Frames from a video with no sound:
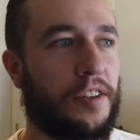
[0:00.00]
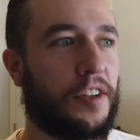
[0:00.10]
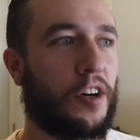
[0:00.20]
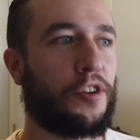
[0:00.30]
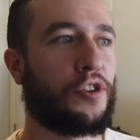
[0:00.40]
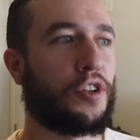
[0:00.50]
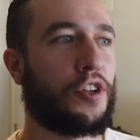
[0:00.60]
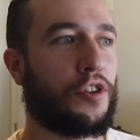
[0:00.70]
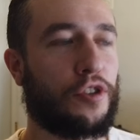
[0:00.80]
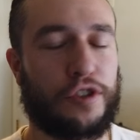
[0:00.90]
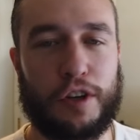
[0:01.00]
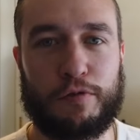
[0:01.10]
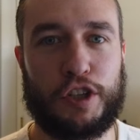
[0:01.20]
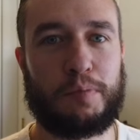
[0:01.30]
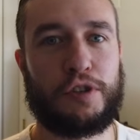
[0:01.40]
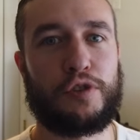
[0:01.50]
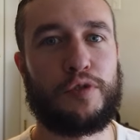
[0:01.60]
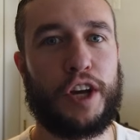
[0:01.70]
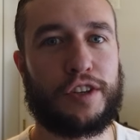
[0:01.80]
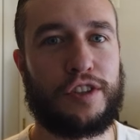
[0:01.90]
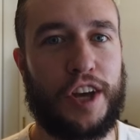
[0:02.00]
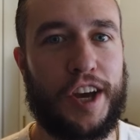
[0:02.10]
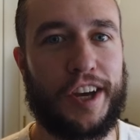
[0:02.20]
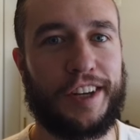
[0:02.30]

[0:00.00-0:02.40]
you know, you can get the stuff shipped to you next day.